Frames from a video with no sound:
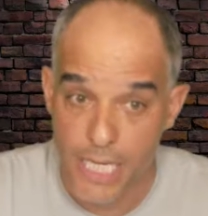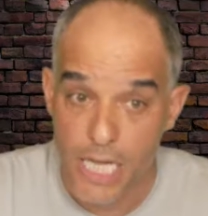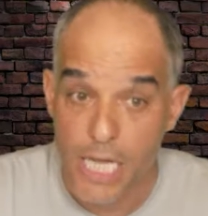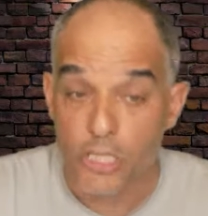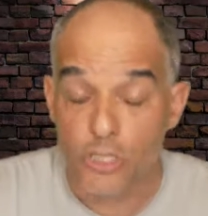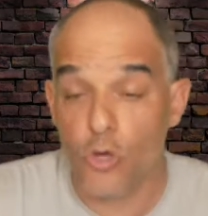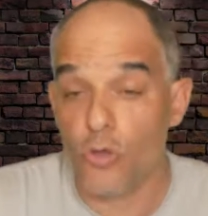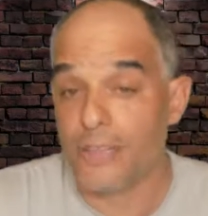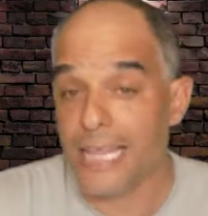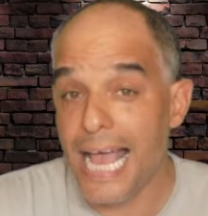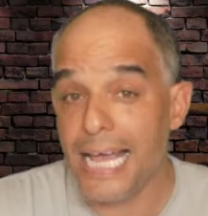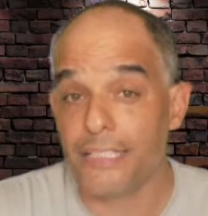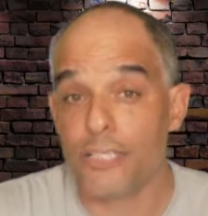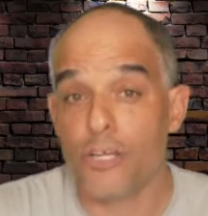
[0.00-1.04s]
So
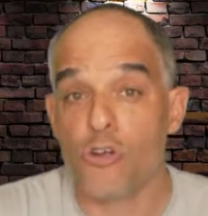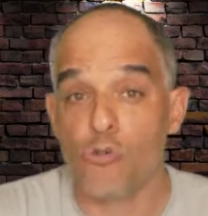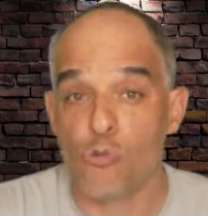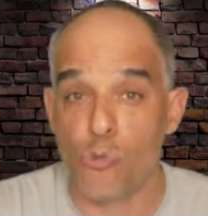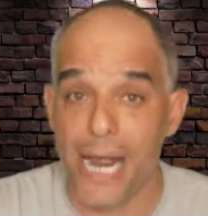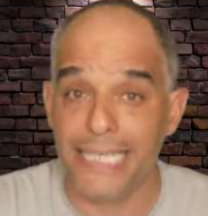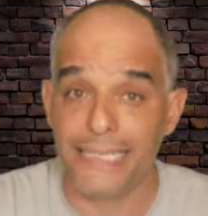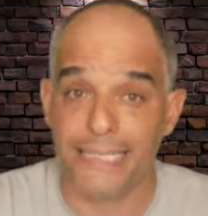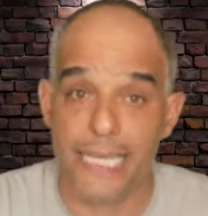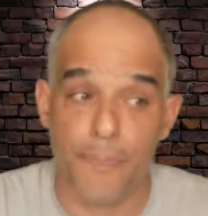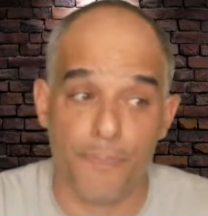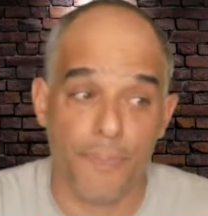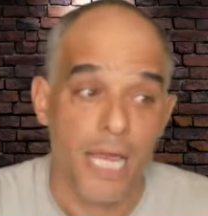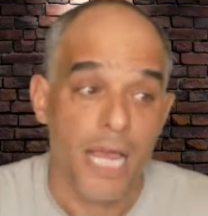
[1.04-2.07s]
that's a great
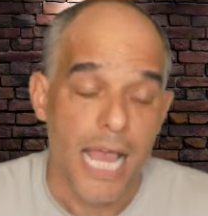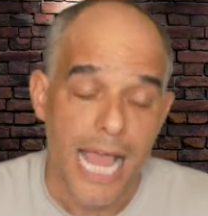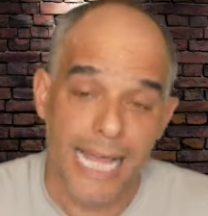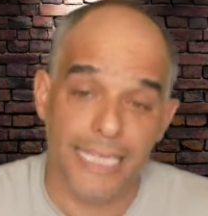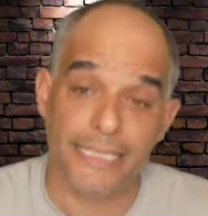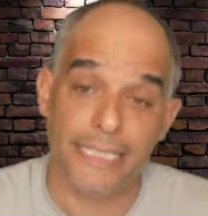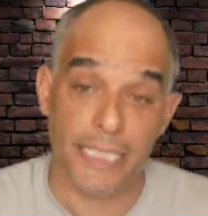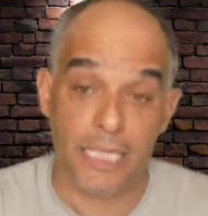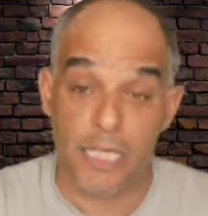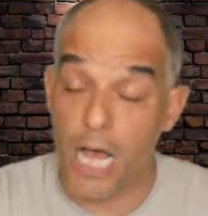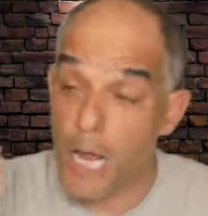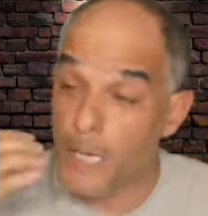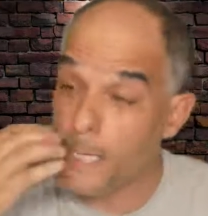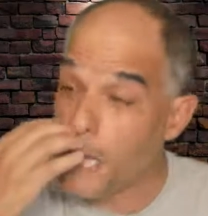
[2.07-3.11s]
tip. And
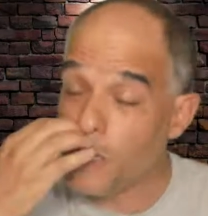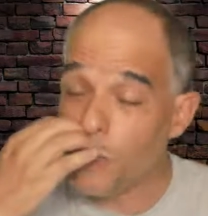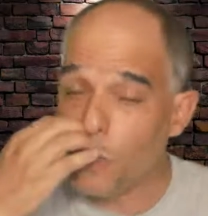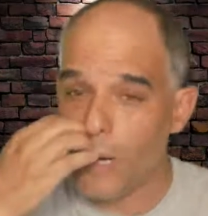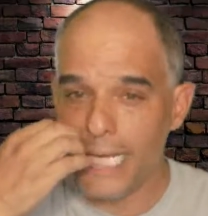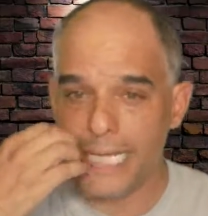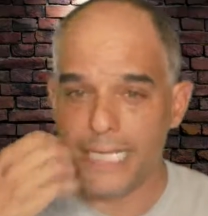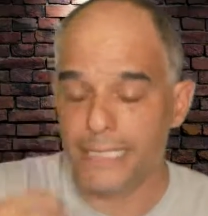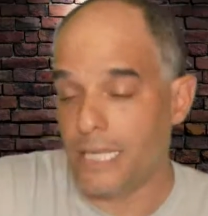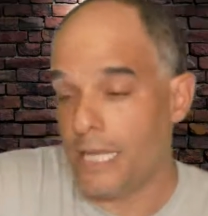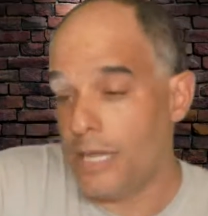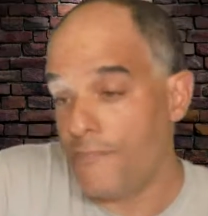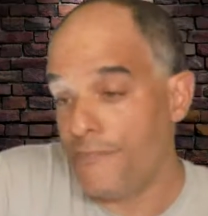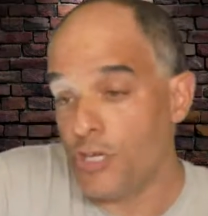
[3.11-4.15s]
another way is
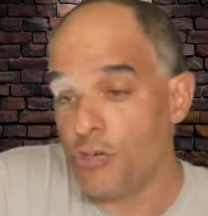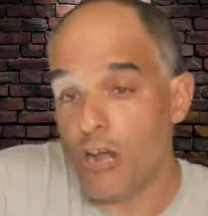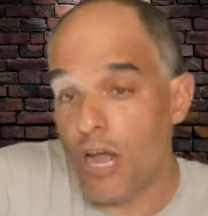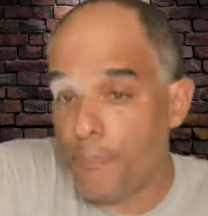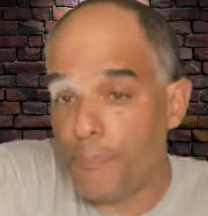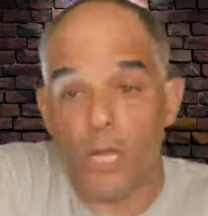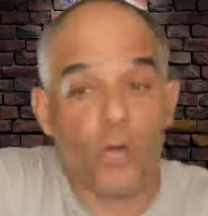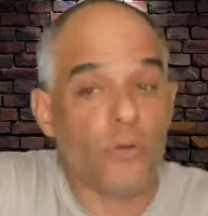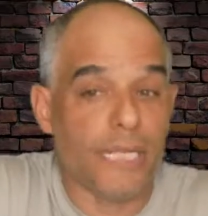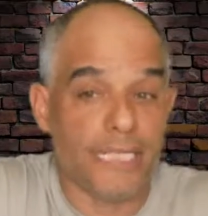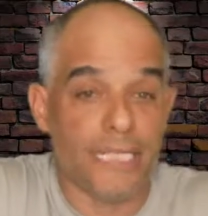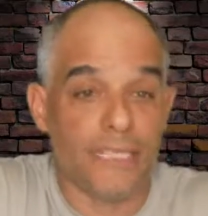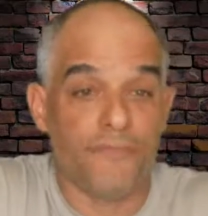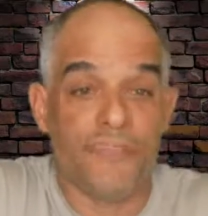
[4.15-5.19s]
if you're uploading
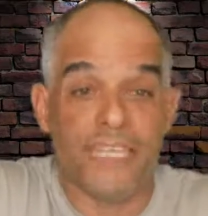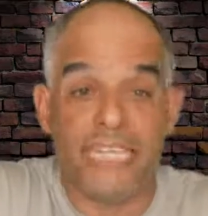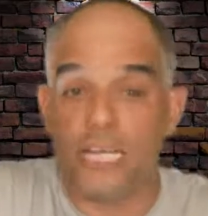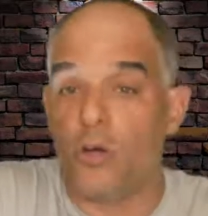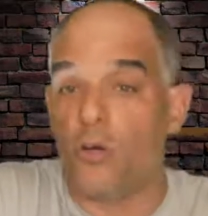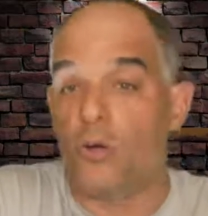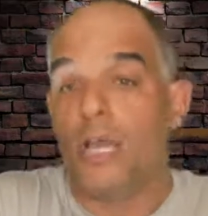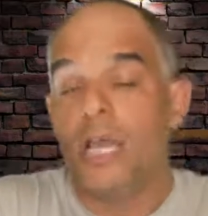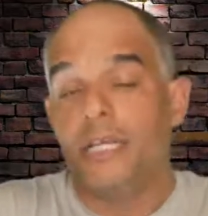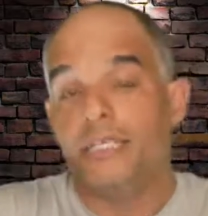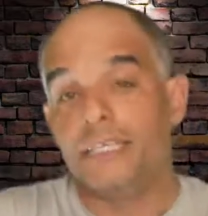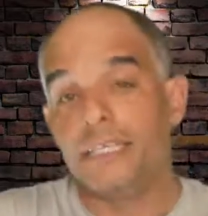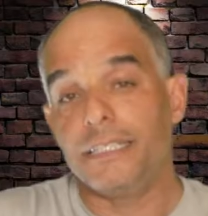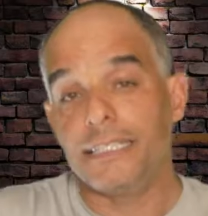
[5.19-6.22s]
this video,
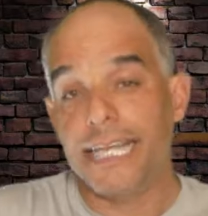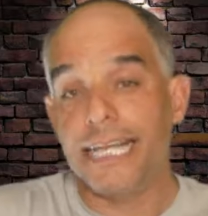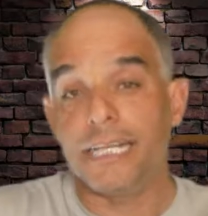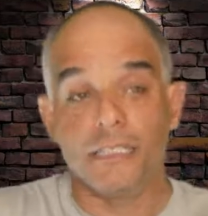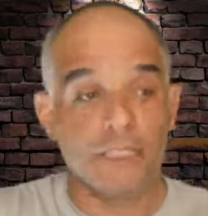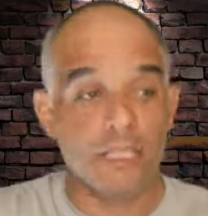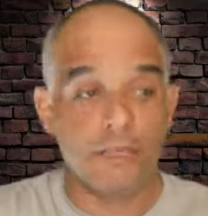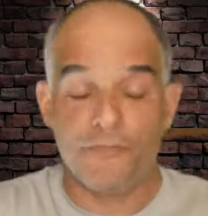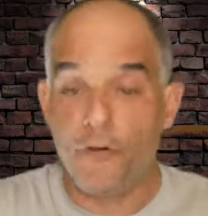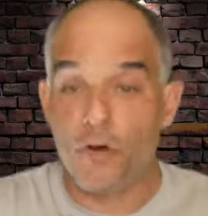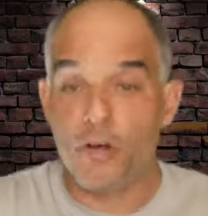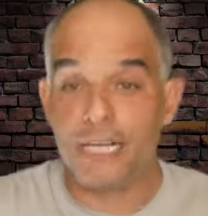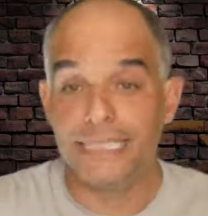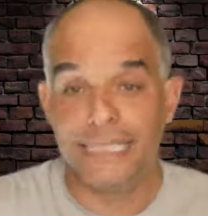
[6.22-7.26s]
the thing,
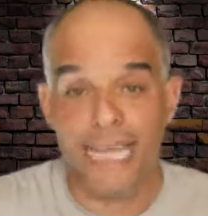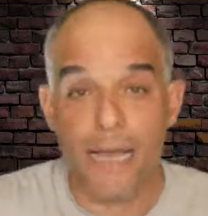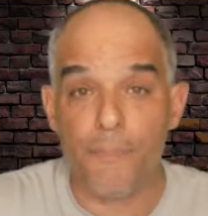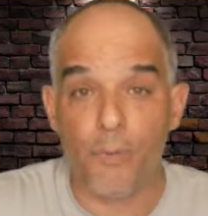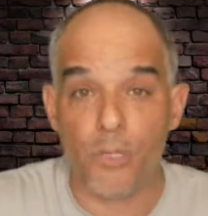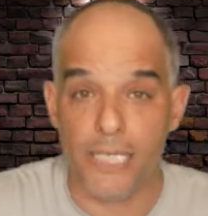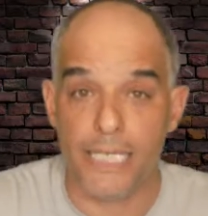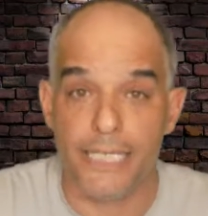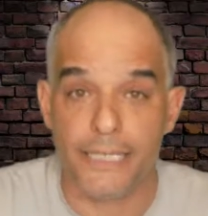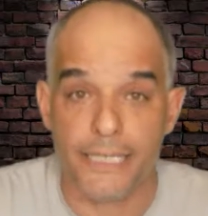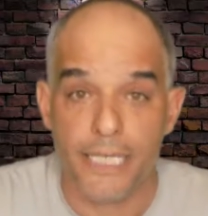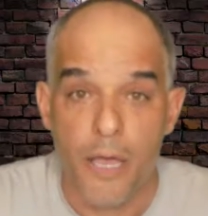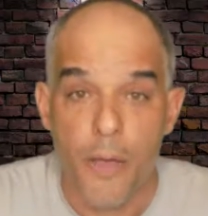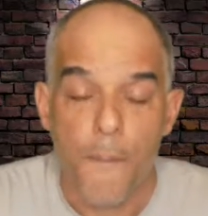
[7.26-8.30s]
for example, is
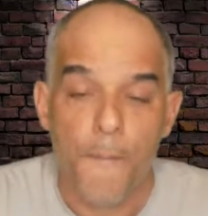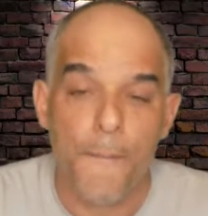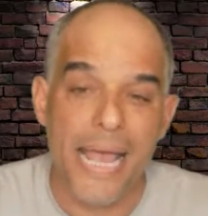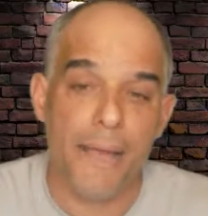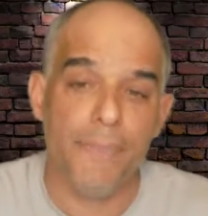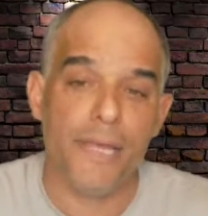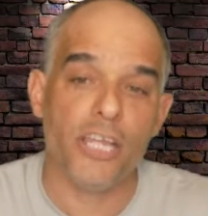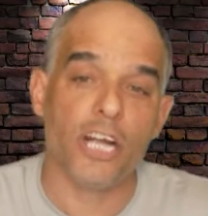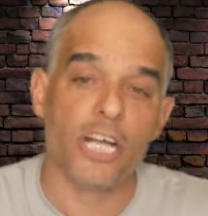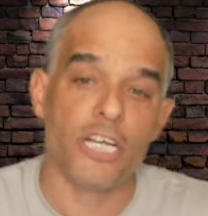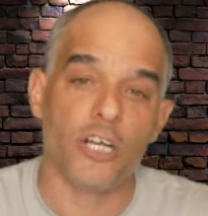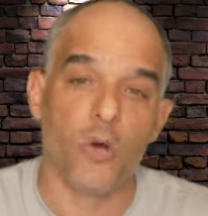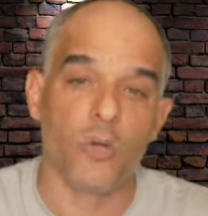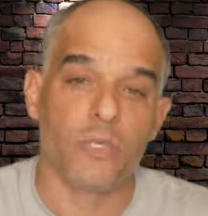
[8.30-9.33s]
maybe you're going to
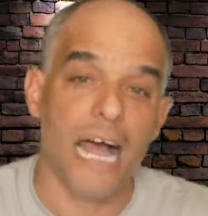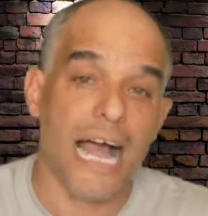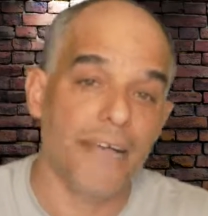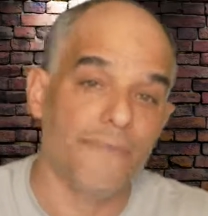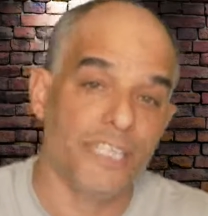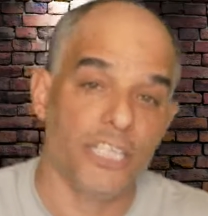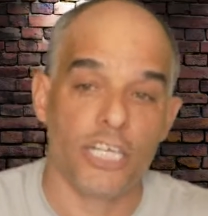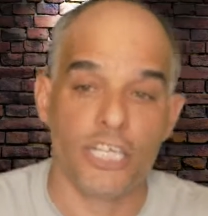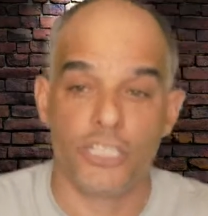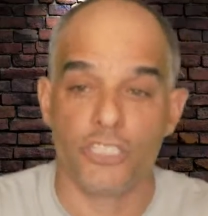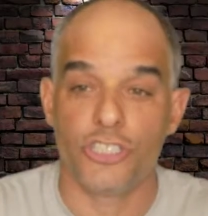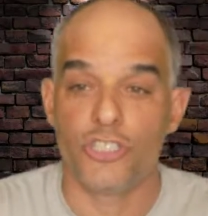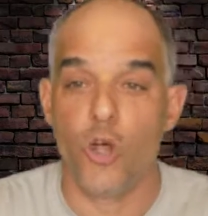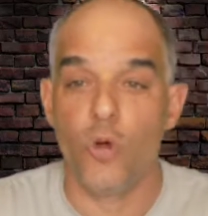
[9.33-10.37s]
go live and you're going to
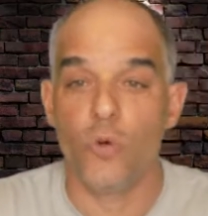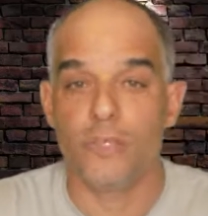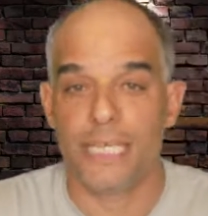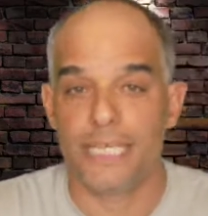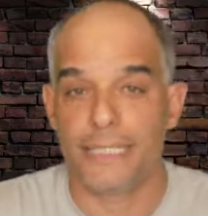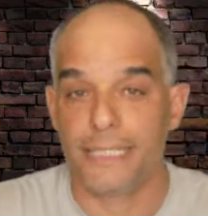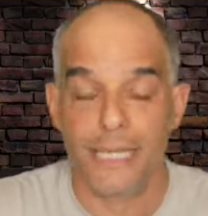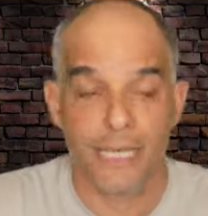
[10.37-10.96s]
show this.